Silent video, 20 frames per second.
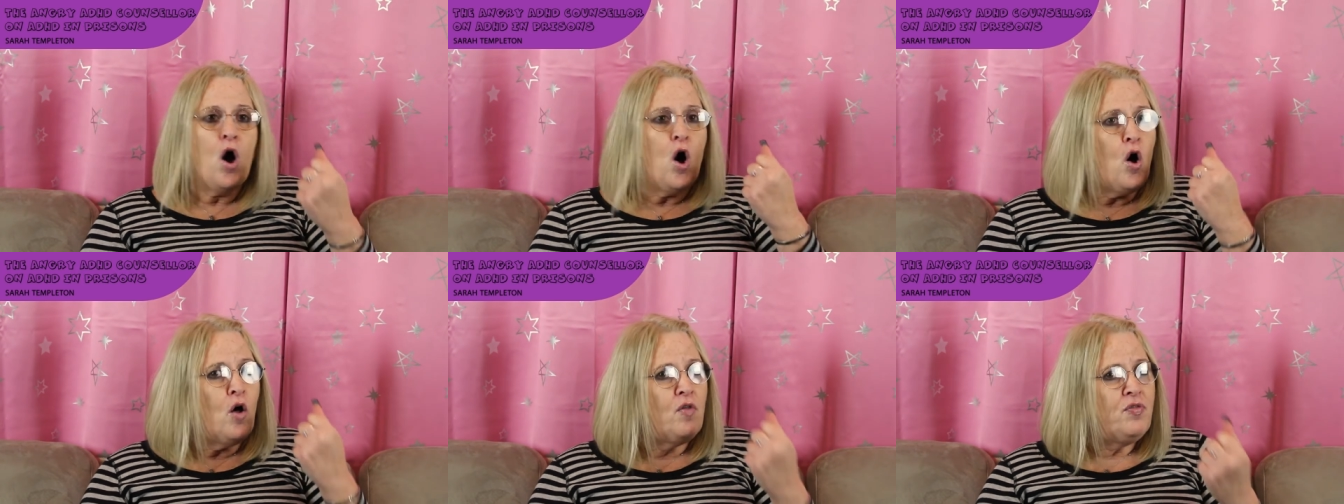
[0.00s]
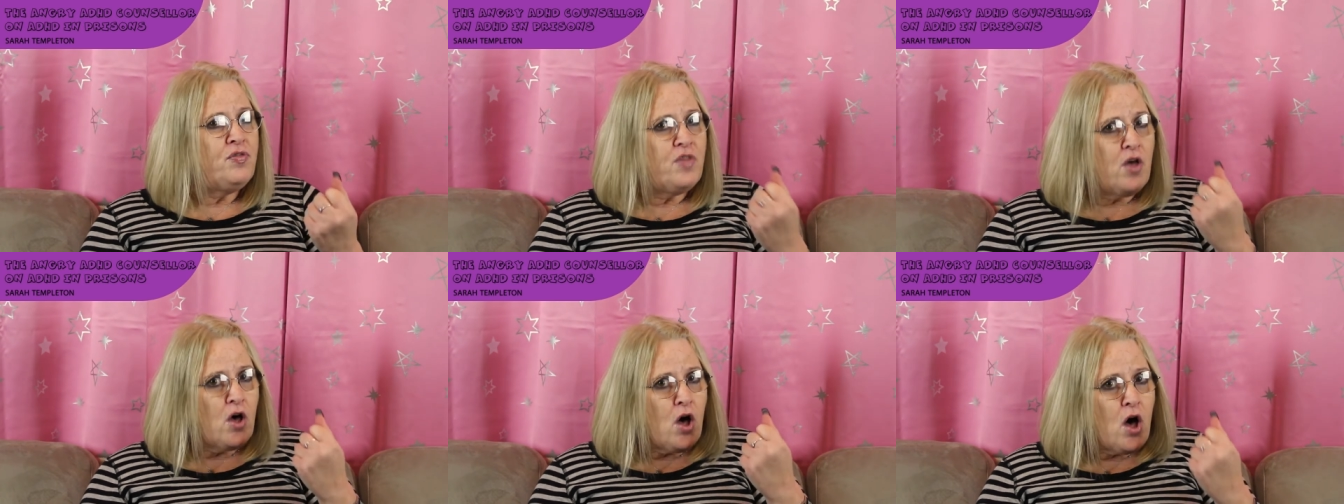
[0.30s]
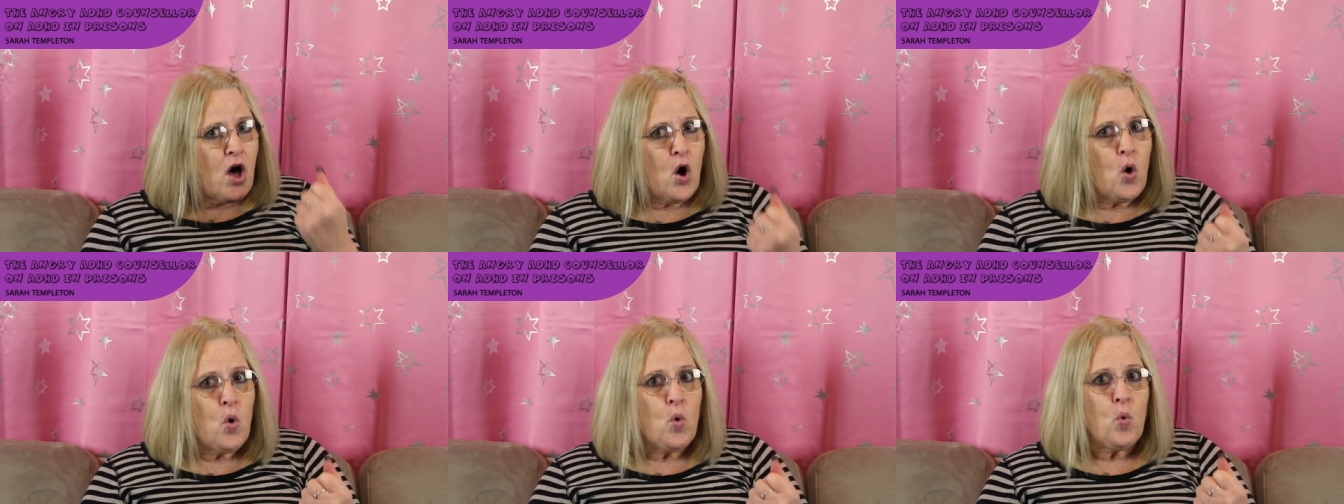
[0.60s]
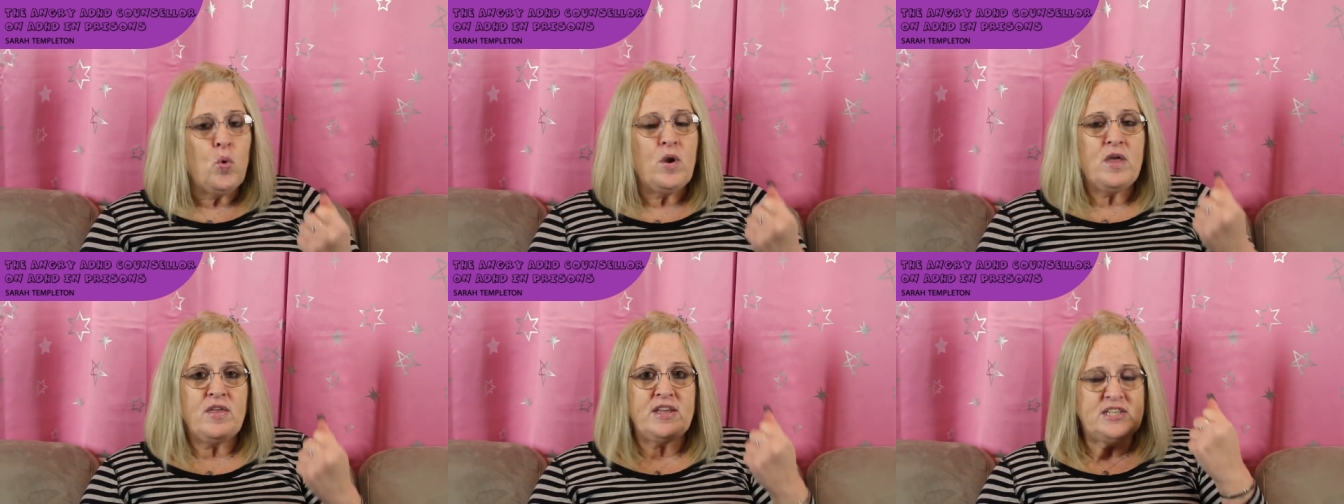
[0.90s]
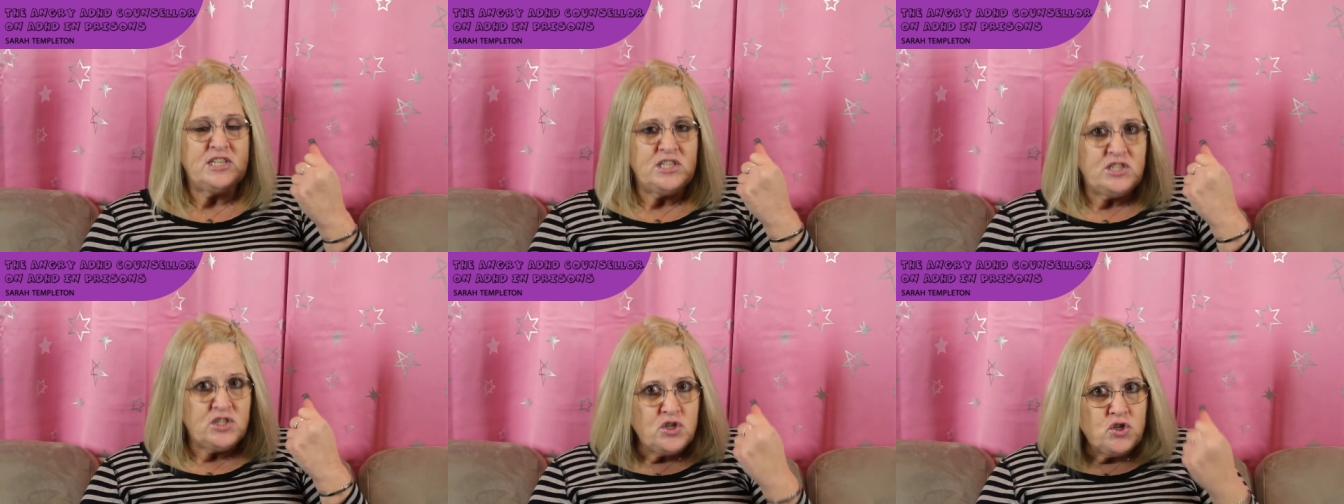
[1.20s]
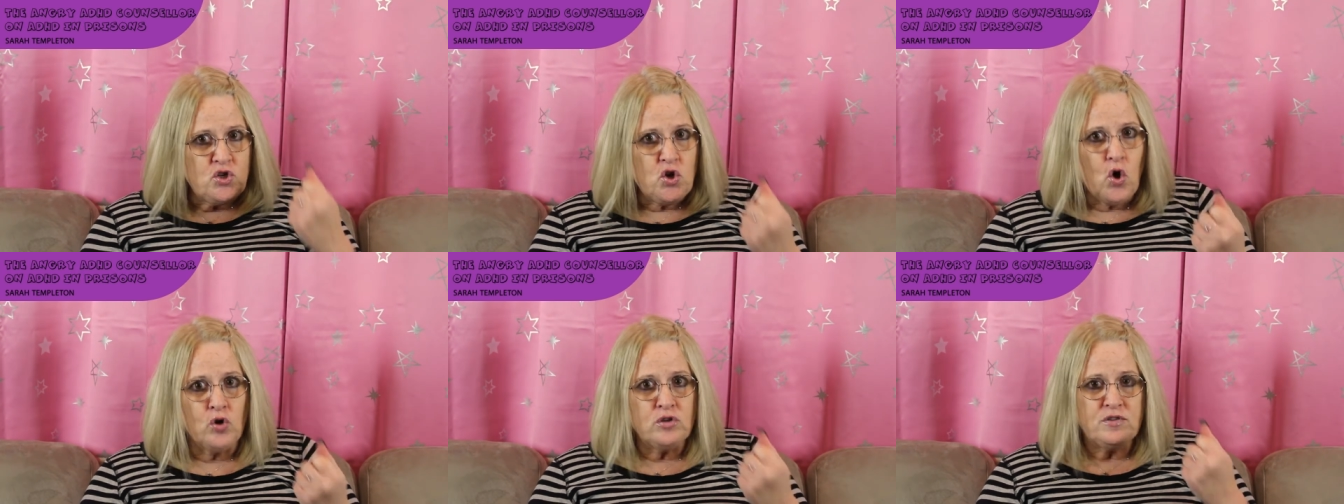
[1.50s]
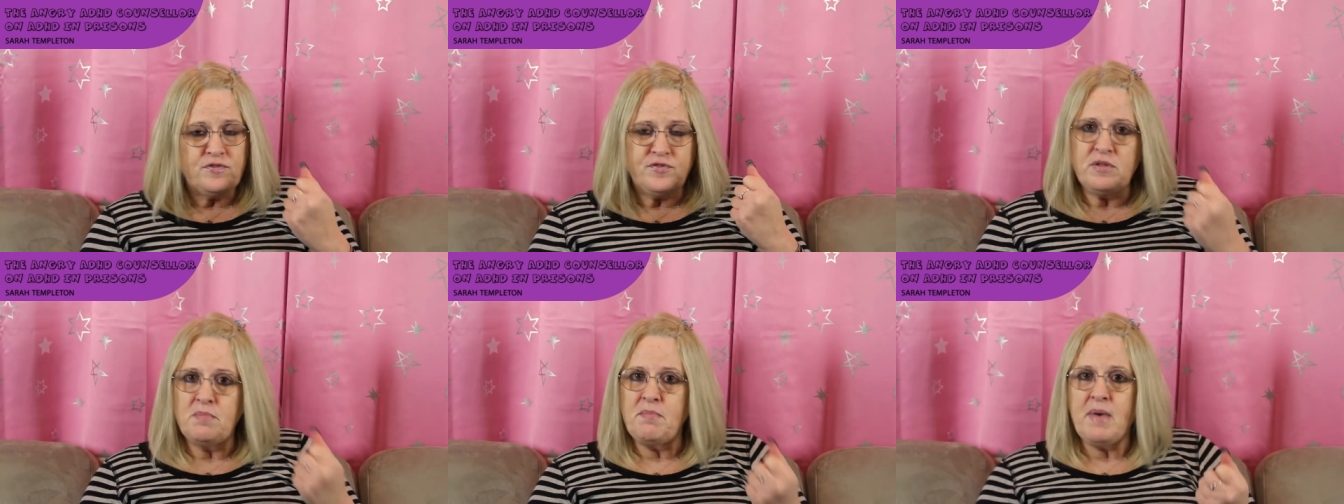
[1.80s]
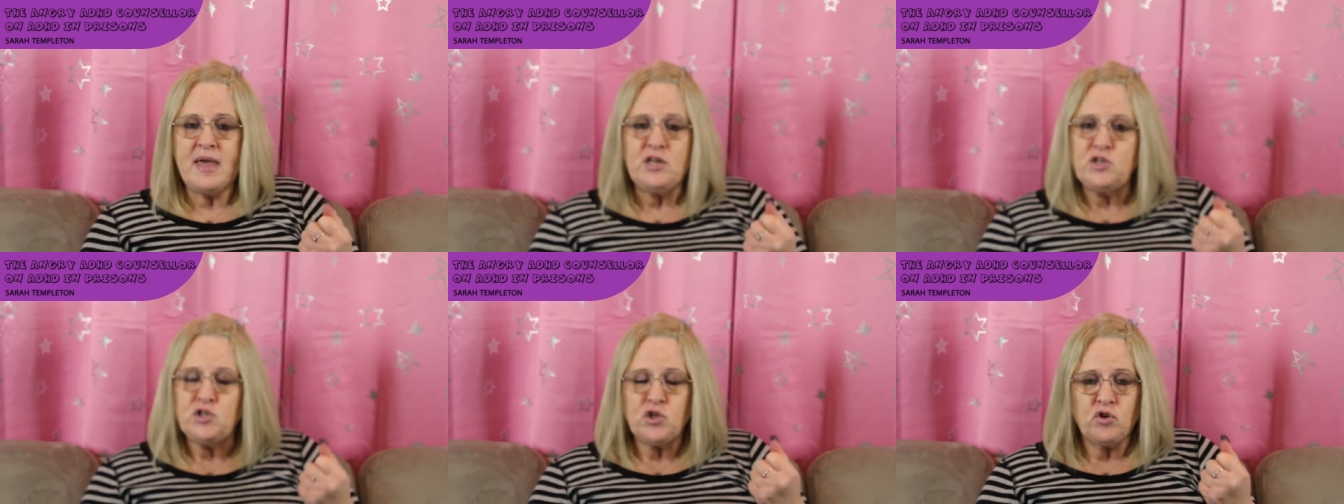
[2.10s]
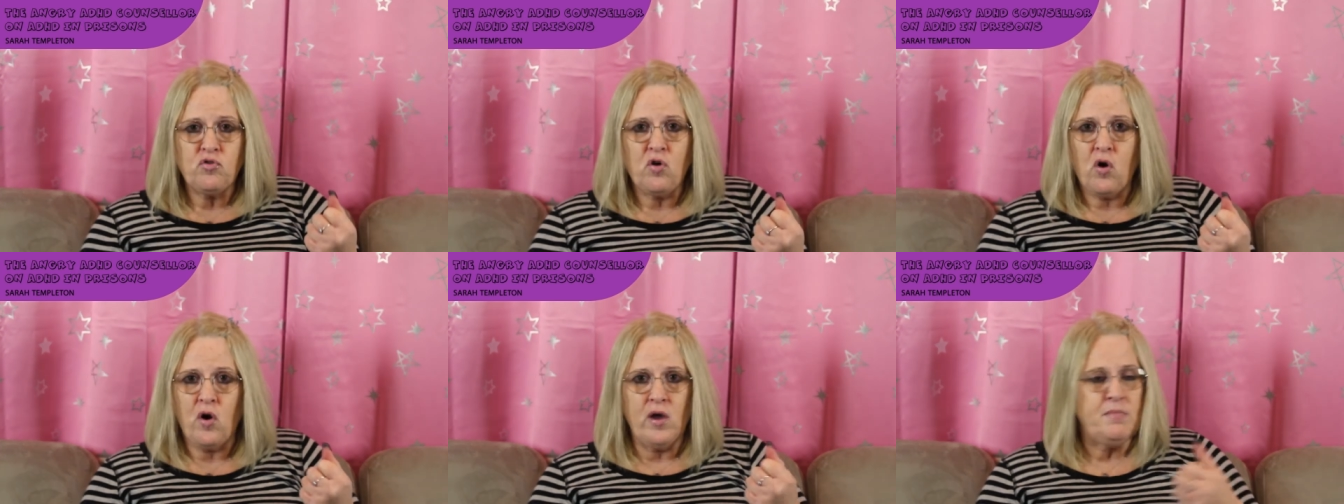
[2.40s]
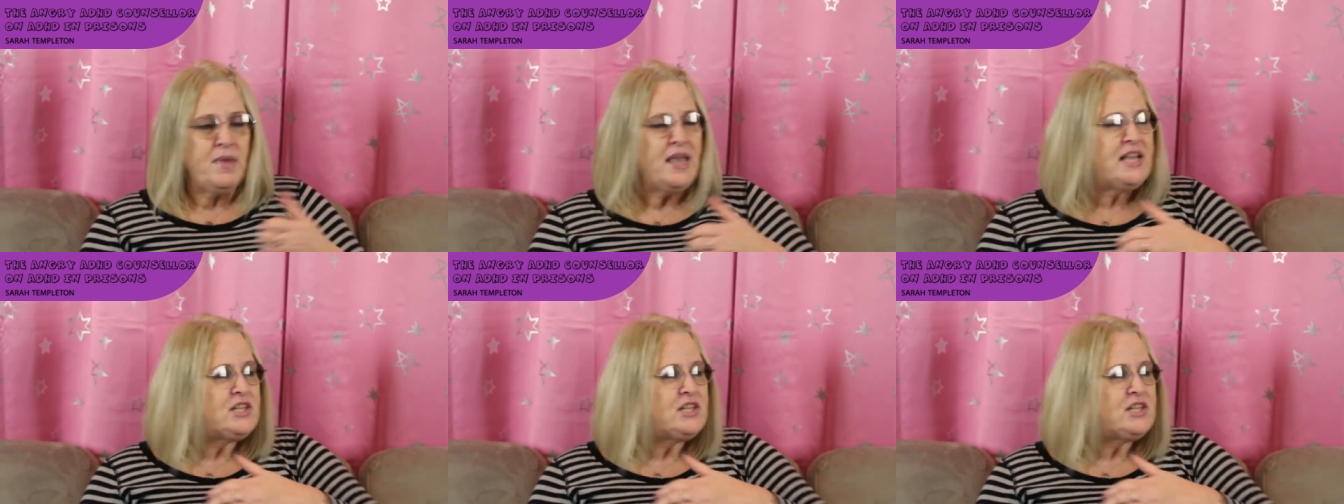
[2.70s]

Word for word: On the whole, it is not for the major crime.